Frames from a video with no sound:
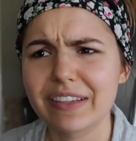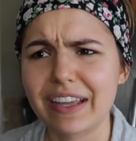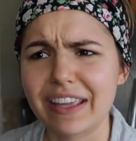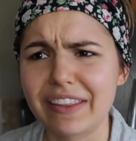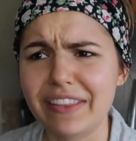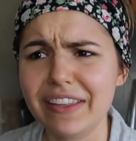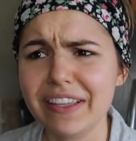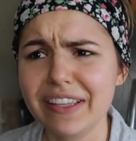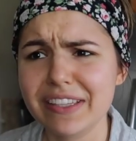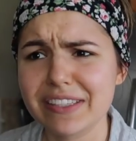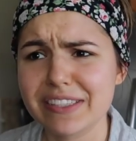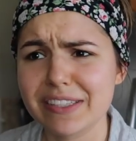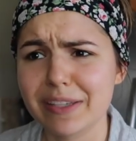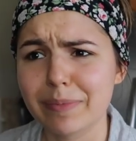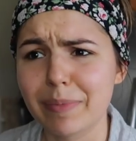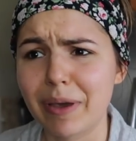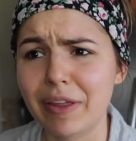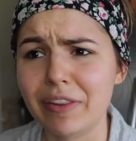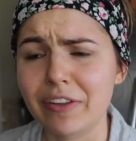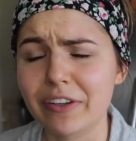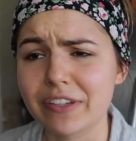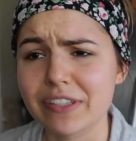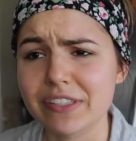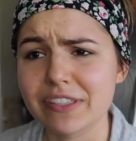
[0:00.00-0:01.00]
I think some
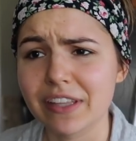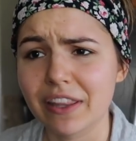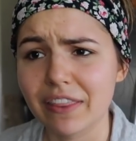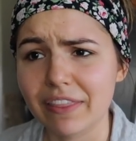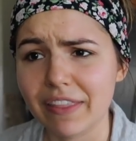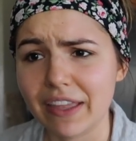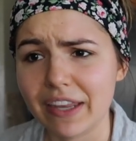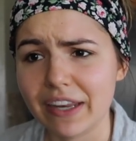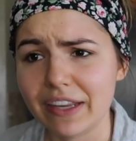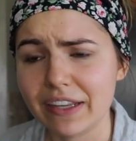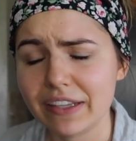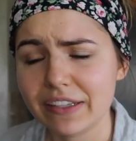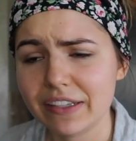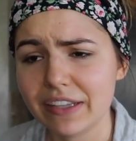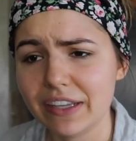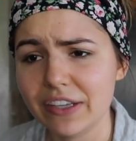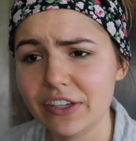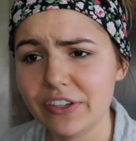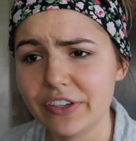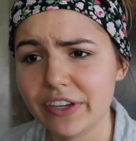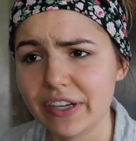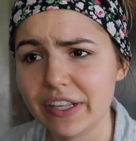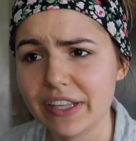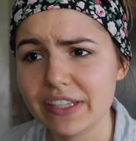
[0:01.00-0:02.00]
other synthetic
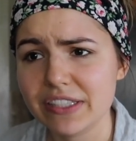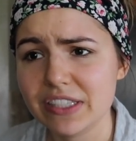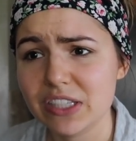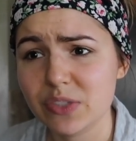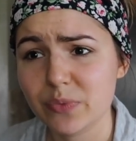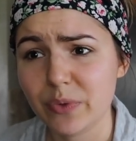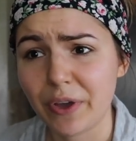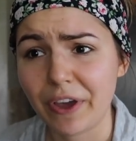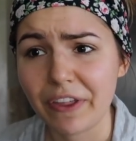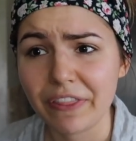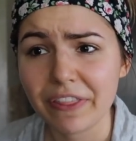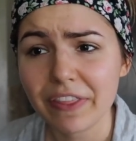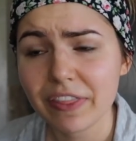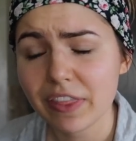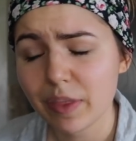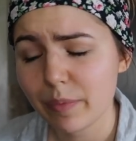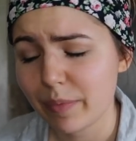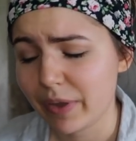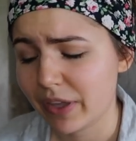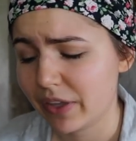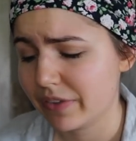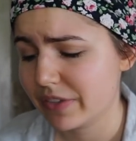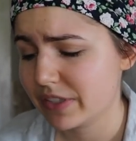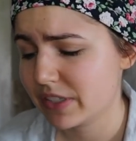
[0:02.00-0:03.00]
ingredients as well. I think they
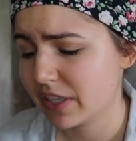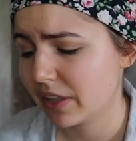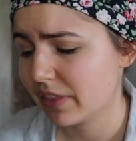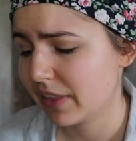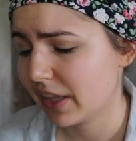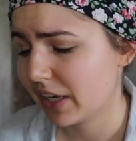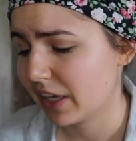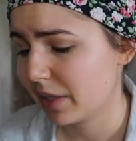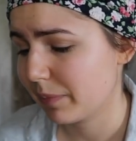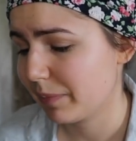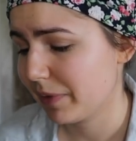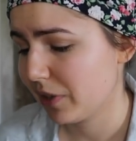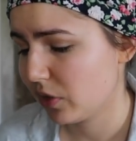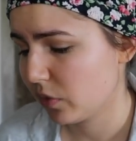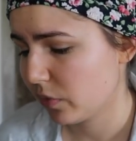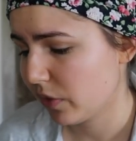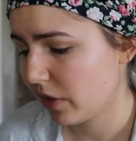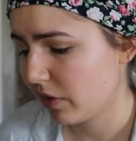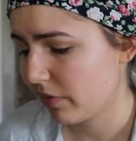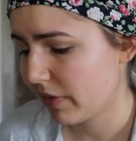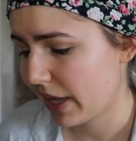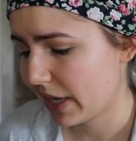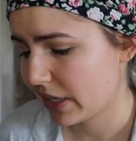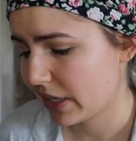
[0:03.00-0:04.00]
may use synthetic B12